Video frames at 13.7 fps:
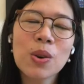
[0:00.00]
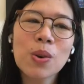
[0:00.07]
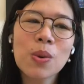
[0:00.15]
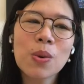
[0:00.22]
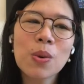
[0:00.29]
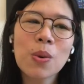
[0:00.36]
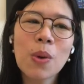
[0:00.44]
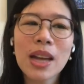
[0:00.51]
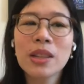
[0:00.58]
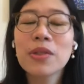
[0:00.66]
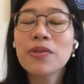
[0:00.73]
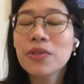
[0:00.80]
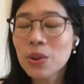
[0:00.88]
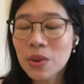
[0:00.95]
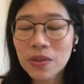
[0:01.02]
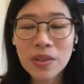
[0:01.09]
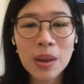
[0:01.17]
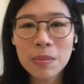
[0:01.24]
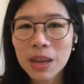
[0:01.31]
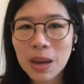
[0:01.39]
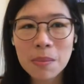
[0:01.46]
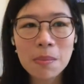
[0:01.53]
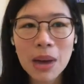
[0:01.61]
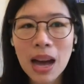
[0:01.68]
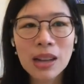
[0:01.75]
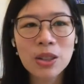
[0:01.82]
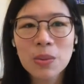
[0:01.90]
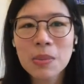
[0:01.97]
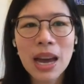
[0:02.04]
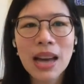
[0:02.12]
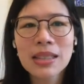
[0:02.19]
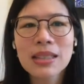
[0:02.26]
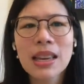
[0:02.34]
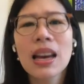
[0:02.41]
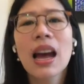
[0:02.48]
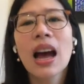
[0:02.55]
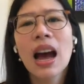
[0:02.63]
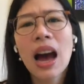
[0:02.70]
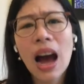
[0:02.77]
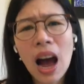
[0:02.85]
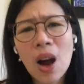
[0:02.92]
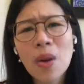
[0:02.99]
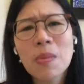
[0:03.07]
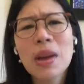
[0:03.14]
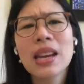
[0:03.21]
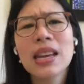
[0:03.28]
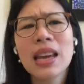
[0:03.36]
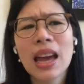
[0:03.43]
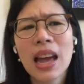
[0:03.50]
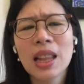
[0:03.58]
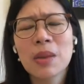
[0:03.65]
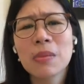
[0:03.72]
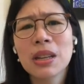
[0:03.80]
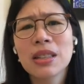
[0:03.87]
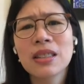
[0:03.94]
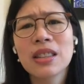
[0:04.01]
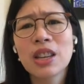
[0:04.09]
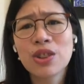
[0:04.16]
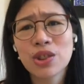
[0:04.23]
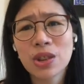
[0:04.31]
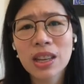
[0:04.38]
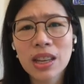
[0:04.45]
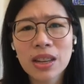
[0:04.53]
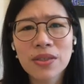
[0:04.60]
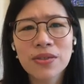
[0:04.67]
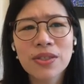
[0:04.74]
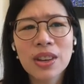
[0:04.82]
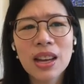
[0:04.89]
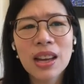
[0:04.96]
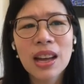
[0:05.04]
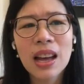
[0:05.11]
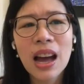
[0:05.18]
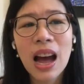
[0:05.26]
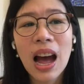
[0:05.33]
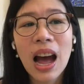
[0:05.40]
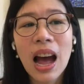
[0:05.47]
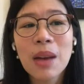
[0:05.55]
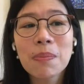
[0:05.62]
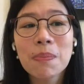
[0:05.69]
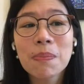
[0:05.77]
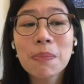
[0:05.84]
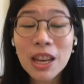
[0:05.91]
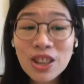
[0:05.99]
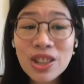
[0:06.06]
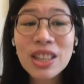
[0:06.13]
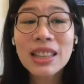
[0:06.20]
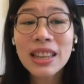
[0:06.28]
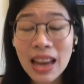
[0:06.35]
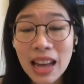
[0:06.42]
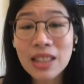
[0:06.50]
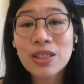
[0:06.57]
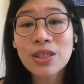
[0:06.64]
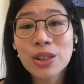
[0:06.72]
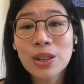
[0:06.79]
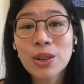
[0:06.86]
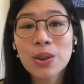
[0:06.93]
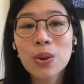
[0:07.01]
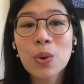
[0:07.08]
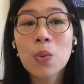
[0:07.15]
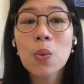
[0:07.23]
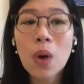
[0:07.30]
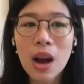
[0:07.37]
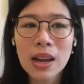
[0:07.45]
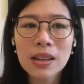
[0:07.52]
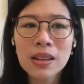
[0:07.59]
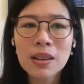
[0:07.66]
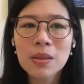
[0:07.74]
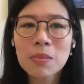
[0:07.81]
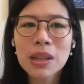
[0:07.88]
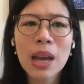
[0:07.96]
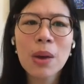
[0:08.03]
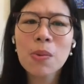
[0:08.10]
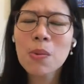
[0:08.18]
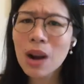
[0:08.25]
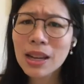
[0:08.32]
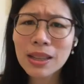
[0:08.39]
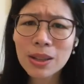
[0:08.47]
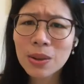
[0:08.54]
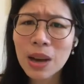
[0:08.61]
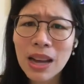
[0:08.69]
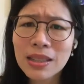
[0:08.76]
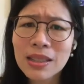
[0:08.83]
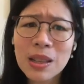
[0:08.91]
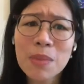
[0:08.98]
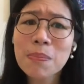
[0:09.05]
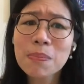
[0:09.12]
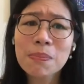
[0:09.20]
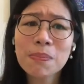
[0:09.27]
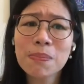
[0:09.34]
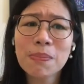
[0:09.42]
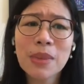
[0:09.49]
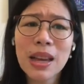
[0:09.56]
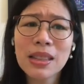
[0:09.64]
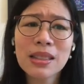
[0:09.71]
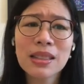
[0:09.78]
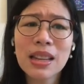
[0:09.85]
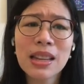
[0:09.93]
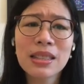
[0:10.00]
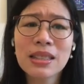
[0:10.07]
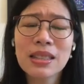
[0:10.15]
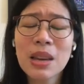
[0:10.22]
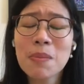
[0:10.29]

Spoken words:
Quite a few of them came back to me asking how many elements they should give. I patiently answered one, but I wanted to ask them and say,